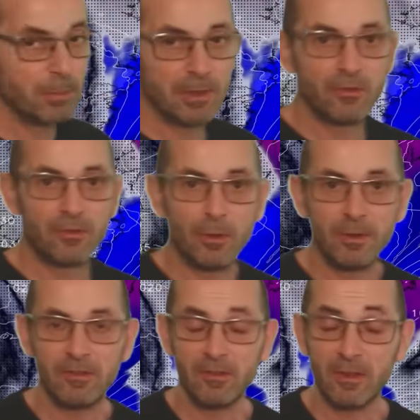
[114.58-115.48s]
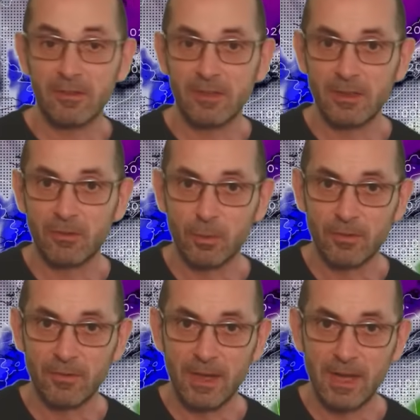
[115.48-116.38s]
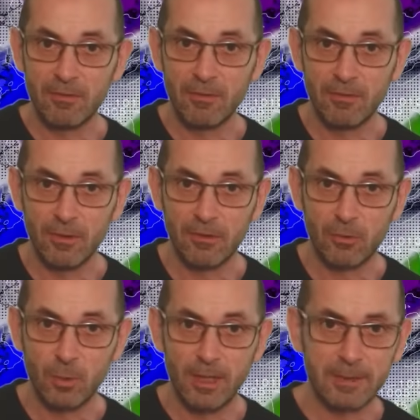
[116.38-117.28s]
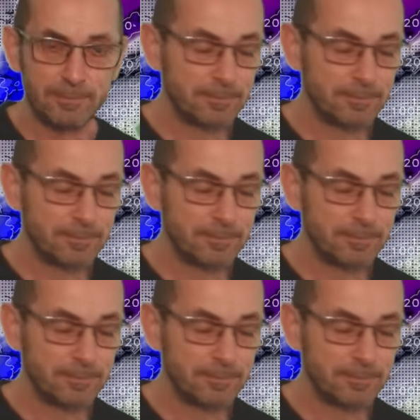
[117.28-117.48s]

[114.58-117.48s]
becomes dominant, as I said, towards the end of the first week.